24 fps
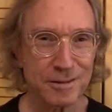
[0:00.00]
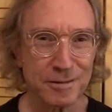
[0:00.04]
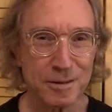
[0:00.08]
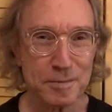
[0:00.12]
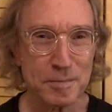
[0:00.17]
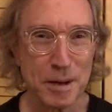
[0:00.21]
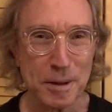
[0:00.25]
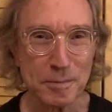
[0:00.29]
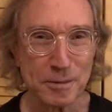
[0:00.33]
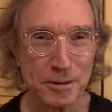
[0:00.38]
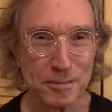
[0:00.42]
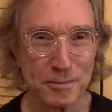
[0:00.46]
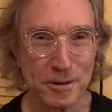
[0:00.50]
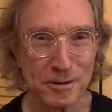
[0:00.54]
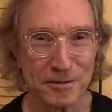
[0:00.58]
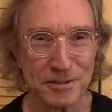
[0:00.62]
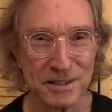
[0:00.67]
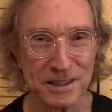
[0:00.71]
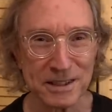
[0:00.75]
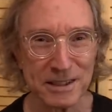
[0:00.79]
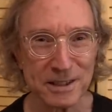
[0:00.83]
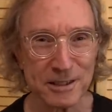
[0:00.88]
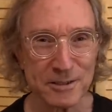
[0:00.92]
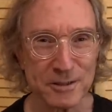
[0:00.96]
remember
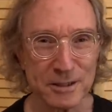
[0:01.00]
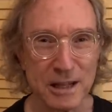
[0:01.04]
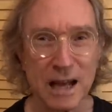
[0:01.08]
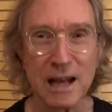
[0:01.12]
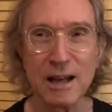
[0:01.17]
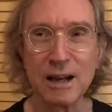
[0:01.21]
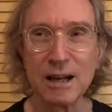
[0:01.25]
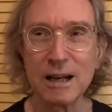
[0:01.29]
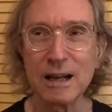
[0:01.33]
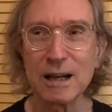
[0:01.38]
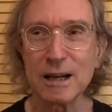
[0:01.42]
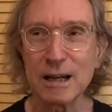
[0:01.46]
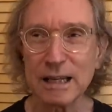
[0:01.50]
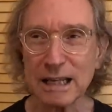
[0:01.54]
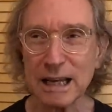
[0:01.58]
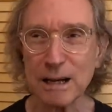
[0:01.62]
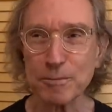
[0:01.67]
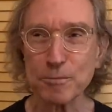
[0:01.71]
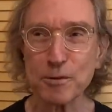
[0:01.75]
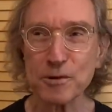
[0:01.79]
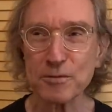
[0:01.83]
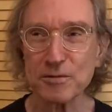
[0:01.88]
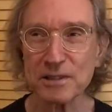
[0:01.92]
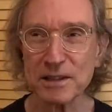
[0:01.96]
movie theaters? Yeah,
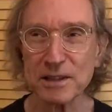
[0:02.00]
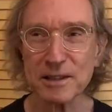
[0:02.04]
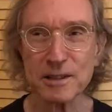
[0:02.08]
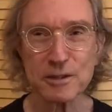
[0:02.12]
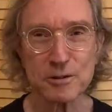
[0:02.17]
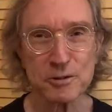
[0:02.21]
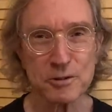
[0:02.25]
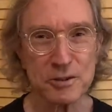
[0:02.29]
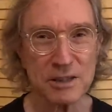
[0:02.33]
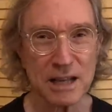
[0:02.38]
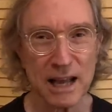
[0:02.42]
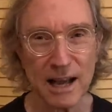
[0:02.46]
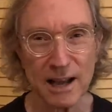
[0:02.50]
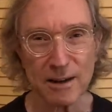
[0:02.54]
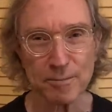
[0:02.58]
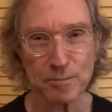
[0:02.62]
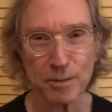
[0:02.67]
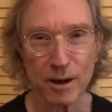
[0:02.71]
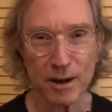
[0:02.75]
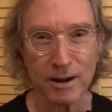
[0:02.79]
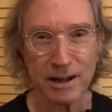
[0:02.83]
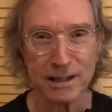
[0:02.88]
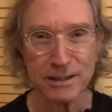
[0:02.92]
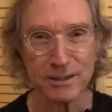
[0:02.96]
movie theaters have
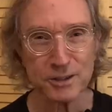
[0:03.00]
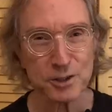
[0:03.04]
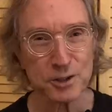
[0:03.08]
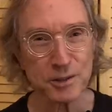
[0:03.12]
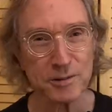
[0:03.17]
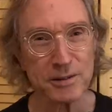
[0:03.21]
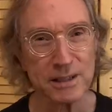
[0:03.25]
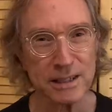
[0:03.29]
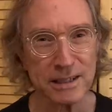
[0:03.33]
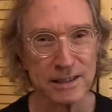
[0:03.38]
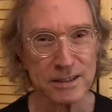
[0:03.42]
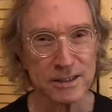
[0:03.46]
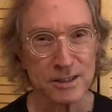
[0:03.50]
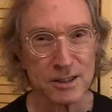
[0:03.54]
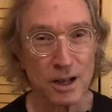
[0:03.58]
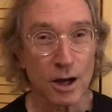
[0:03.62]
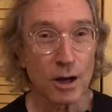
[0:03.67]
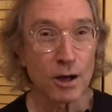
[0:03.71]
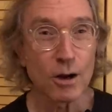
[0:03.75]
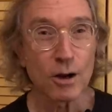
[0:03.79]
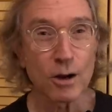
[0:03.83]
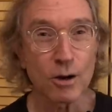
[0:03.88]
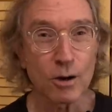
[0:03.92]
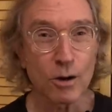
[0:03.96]
behind the screens
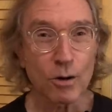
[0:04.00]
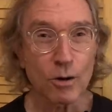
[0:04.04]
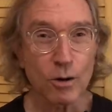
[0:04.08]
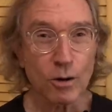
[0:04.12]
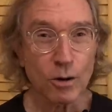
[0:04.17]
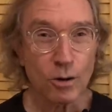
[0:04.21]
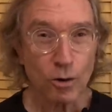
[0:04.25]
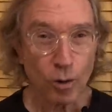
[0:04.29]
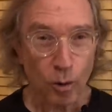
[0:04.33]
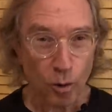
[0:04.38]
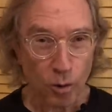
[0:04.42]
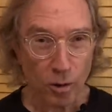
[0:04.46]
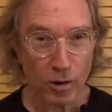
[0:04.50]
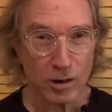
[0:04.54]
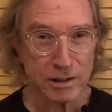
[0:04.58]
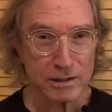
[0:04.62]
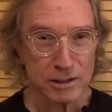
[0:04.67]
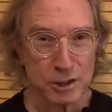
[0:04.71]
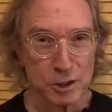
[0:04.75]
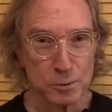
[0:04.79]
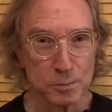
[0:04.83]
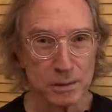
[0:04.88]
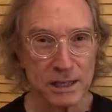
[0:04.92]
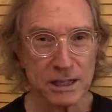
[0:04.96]

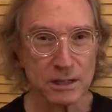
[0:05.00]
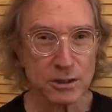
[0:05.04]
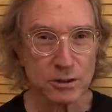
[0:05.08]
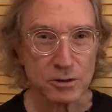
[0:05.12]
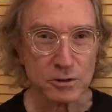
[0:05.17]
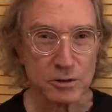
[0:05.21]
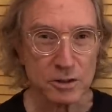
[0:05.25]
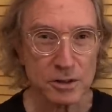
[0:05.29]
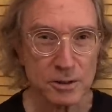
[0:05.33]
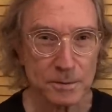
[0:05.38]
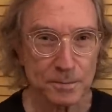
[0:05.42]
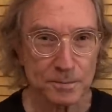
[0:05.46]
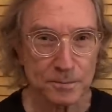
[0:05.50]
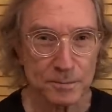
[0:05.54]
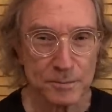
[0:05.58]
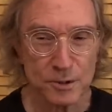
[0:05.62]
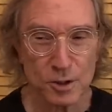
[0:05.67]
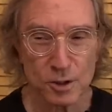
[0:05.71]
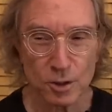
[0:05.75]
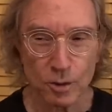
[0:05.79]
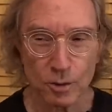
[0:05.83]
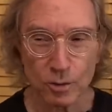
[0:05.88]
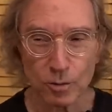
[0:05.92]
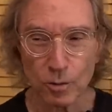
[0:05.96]
horn speakers.
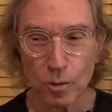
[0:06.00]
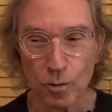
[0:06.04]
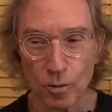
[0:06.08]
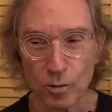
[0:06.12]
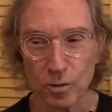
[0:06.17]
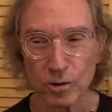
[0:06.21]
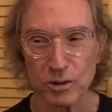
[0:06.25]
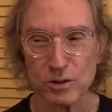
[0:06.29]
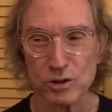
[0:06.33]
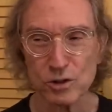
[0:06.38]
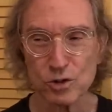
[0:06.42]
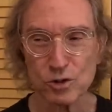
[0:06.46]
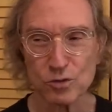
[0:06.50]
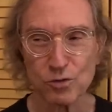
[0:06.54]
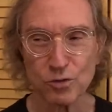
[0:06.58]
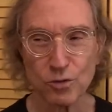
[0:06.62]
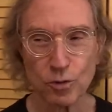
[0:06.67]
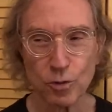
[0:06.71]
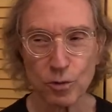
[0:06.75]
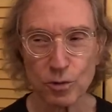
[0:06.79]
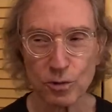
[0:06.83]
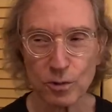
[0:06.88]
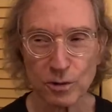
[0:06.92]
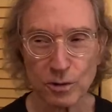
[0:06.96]
So horns
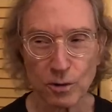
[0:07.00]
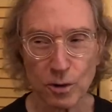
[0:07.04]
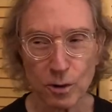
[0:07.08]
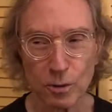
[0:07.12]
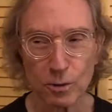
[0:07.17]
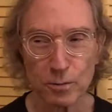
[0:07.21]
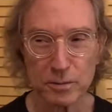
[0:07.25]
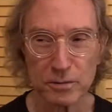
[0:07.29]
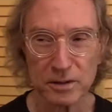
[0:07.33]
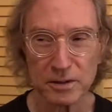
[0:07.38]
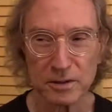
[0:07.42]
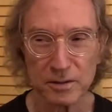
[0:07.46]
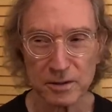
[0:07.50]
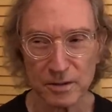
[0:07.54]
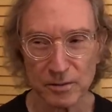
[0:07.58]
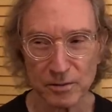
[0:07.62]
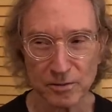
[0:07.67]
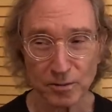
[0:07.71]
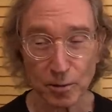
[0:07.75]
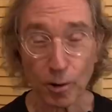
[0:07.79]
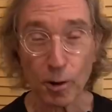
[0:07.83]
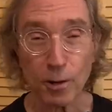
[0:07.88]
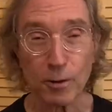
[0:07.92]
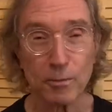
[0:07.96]
for home
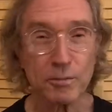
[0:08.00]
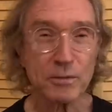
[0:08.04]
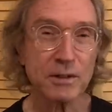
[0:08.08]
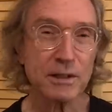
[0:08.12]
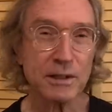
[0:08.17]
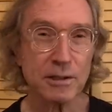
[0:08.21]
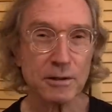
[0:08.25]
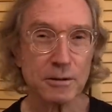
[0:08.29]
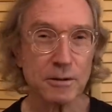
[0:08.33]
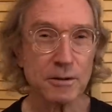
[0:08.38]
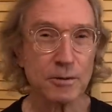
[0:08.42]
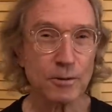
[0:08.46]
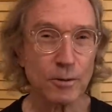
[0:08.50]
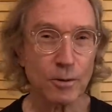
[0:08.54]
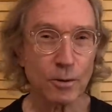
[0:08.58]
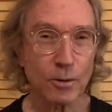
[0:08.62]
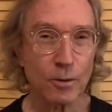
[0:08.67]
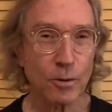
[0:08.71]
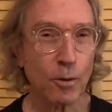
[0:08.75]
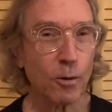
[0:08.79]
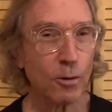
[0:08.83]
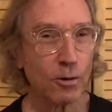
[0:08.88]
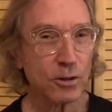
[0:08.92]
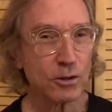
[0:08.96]
theater
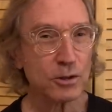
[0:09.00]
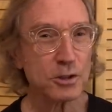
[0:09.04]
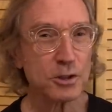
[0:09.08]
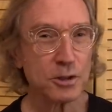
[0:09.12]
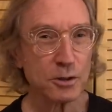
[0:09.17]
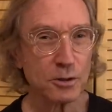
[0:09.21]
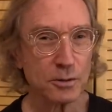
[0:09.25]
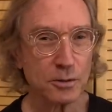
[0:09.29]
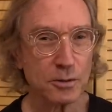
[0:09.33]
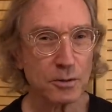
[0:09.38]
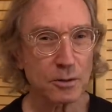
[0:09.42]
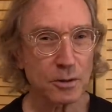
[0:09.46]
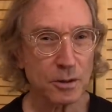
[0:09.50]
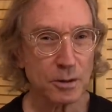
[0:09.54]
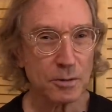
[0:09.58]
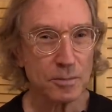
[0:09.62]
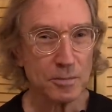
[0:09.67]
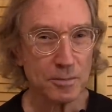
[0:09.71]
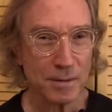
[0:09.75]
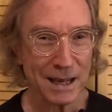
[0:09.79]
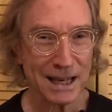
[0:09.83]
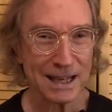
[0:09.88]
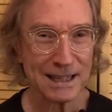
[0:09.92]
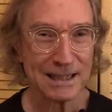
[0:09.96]
also
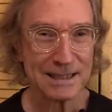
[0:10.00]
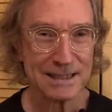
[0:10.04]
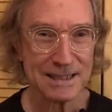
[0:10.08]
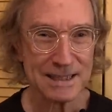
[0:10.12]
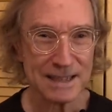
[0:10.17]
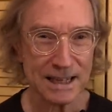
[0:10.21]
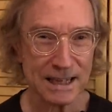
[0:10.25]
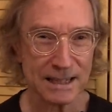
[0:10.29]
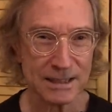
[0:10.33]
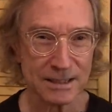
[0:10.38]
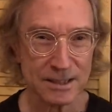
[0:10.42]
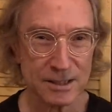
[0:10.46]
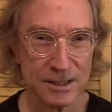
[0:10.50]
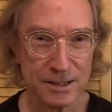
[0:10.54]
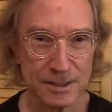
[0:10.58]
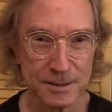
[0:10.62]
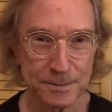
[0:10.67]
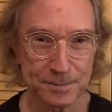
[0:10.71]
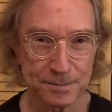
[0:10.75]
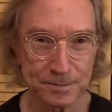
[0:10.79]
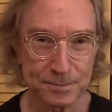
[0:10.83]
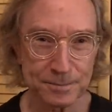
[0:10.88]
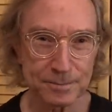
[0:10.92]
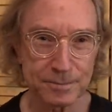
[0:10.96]
make sense.
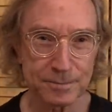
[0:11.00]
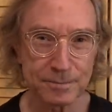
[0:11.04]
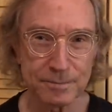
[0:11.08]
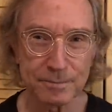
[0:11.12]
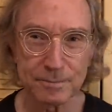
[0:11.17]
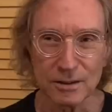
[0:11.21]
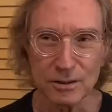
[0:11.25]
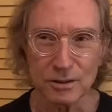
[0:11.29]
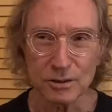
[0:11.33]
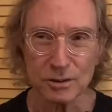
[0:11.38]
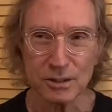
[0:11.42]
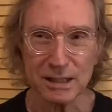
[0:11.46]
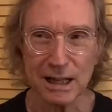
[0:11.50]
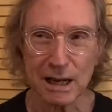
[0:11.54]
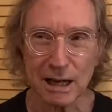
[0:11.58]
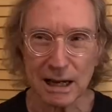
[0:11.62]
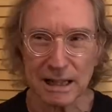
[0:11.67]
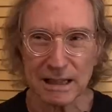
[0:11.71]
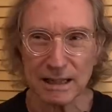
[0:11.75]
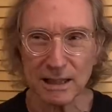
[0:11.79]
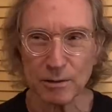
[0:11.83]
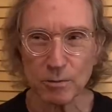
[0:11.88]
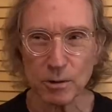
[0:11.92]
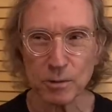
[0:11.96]
So yeah, I
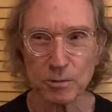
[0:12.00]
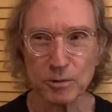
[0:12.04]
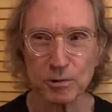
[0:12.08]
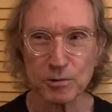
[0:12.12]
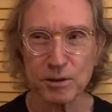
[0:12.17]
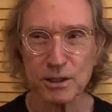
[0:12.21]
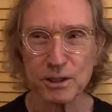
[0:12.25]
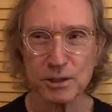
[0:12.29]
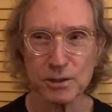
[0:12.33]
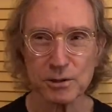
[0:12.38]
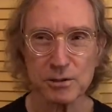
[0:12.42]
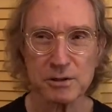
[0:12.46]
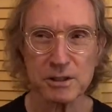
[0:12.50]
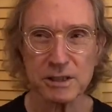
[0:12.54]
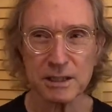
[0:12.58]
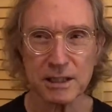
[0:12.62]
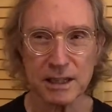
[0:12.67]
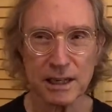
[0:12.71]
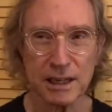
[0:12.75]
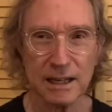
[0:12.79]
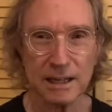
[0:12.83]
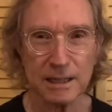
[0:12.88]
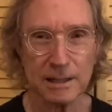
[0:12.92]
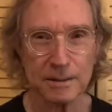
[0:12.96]
think what we're trying to do
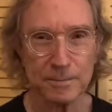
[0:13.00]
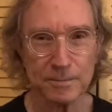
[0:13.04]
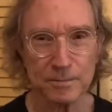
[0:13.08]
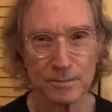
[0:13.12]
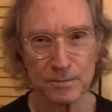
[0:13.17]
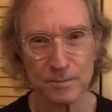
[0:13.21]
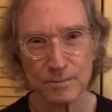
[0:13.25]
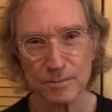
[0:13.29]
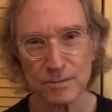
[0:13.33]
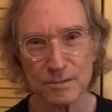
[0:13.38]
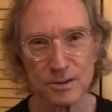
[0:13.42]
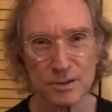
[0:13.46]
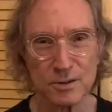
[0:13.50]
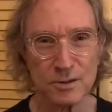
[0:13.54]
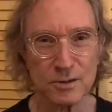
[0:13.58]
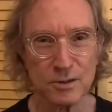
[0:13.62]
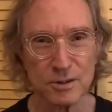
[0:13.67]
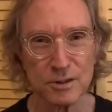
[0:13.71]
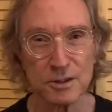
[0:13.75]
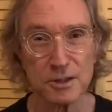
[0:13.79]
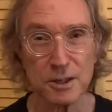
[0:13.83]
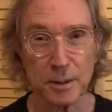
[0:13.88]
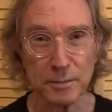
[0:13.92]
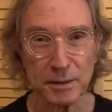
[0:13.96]
today,
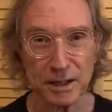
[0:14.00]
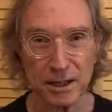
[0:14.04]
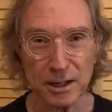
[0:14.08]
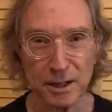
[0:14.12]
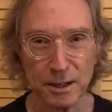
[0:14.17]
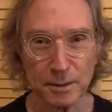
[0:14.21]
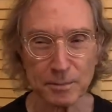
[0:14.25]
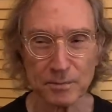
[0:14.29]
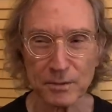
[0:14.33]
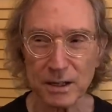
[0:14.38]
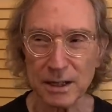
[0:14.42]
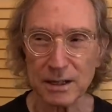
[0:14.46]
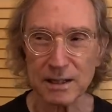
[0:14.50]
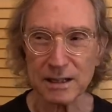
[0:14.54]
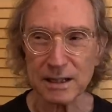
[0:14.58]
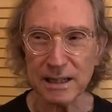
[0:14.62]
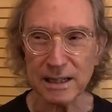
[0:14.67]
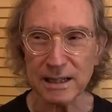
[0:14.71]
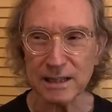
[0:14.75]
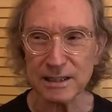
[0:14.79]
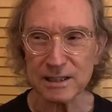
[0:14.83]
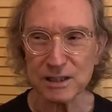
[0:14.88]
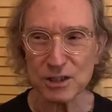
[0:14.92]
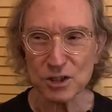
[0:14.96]
summing up,
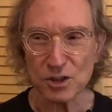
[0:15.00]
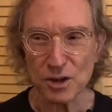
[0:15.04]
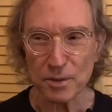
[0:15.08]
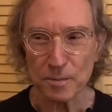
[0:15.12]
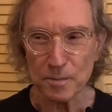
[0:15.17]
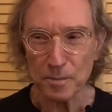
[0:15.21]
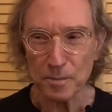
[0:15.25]
is